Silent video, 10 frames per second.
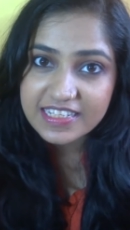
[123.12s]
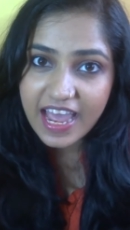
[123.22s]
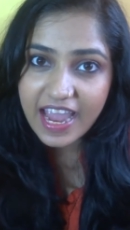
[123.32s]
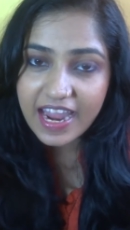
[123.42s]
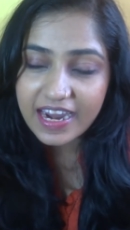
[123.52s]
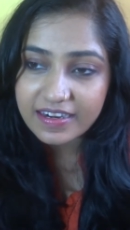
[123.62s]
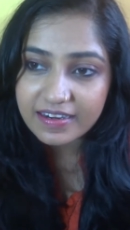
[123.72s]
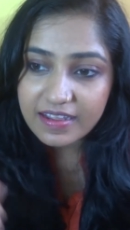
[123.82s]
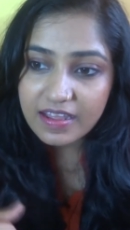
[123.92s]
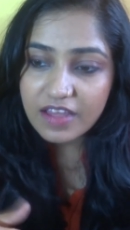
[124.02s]
and
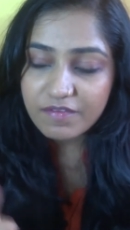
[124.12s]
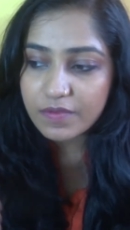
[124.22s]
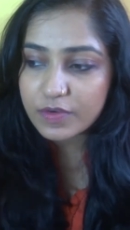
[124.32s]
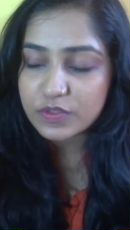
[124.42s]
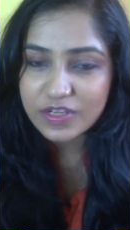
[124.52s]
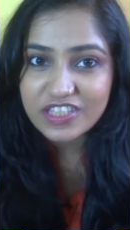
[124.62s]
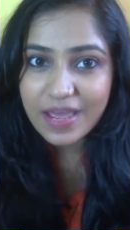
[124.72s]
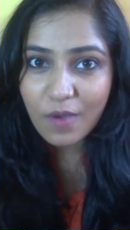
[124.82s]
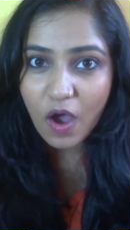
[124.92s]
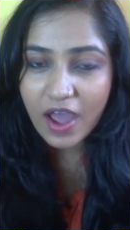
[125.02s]
we would switch
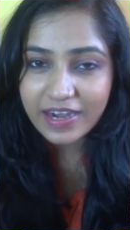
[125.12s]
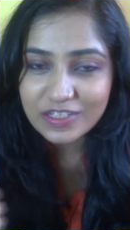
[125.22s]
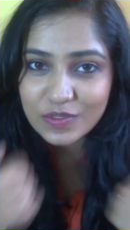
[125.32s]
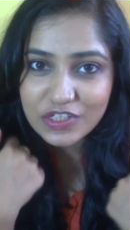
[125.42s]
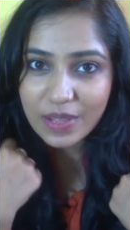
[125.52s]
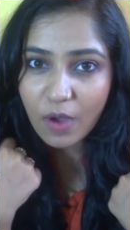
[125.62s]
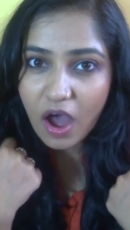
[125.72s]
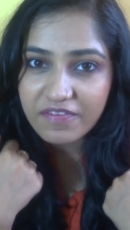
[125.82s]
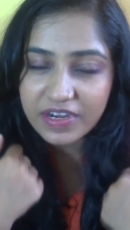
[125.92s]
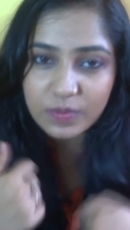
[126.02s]
them on and switch them
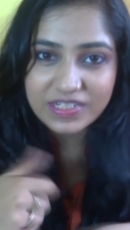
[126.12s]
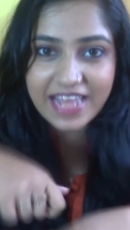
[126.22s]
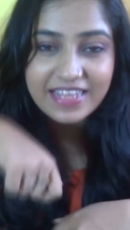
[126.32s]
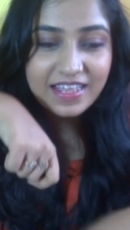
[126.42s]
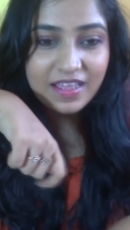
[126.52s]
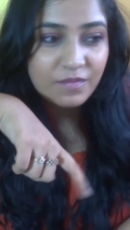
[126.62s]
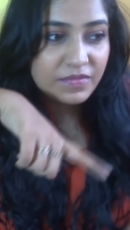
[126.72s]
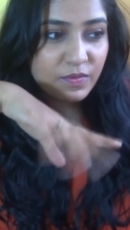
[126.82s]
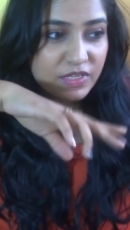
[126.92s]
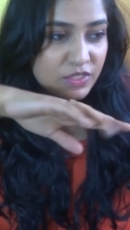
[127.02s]
off, and it was like
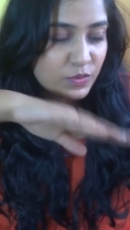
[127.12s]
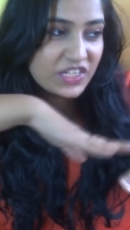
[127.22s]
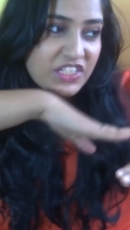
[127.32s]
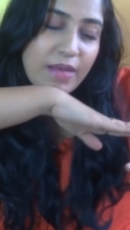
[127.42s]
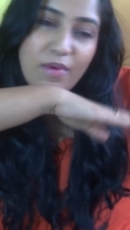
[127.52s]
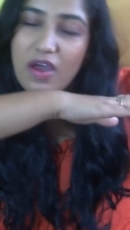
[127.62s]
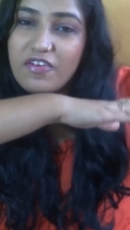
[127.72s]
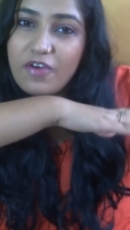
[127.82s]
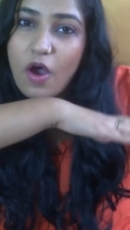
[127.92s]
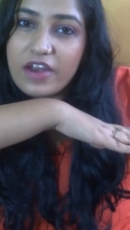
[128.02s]
we would switch them
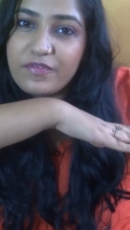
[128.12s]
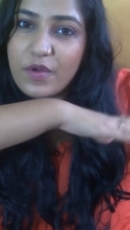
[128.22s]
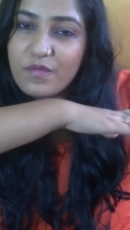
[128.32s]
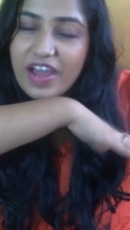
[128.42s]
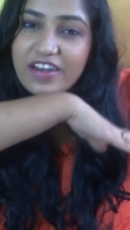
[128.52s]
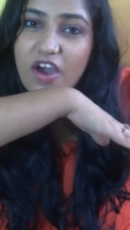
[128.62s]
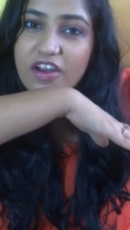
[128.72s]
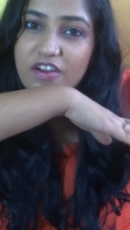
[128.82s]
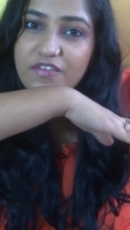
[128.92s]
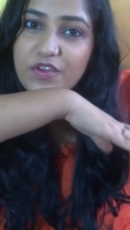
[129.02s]
off on from one
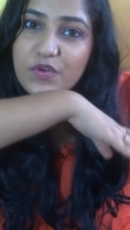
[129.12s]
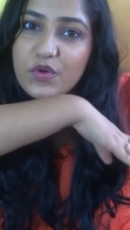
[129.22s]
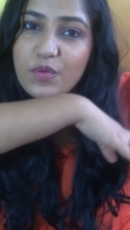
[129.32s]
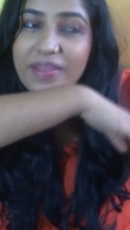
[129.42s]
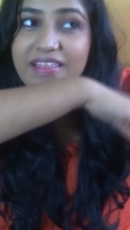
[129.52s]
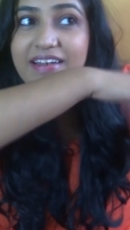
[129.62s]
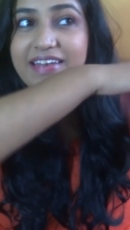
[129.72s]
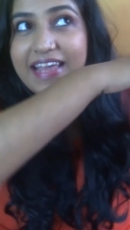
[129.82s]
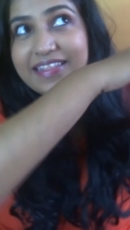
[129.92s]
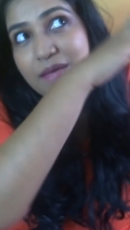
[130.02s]
corner of the room and then
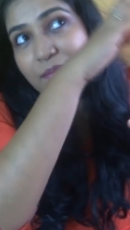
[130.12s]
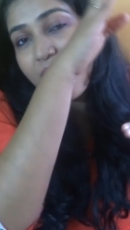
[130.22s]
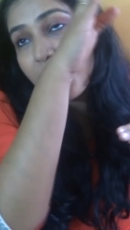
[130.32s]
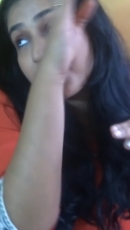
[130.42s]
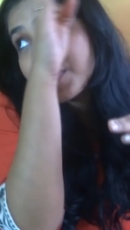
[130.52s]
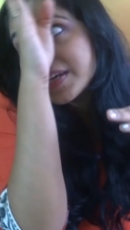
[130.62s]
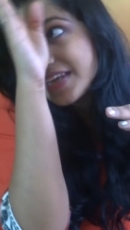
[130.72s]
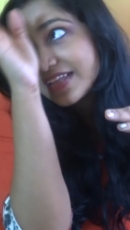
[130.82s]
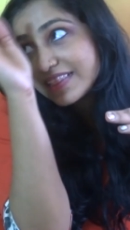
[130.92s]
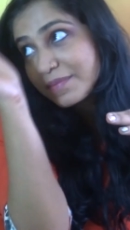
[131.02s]
take them up and
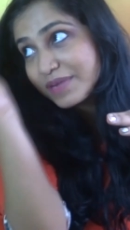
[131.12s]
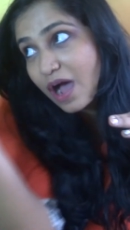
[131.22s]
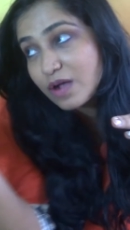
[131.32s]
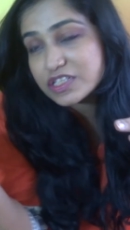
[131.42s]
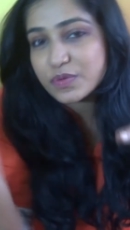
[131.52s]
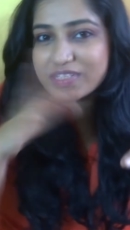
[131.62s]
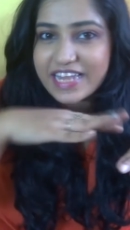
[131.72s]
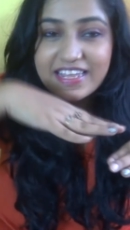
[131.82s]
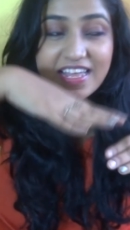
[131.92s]
take them down. So it was like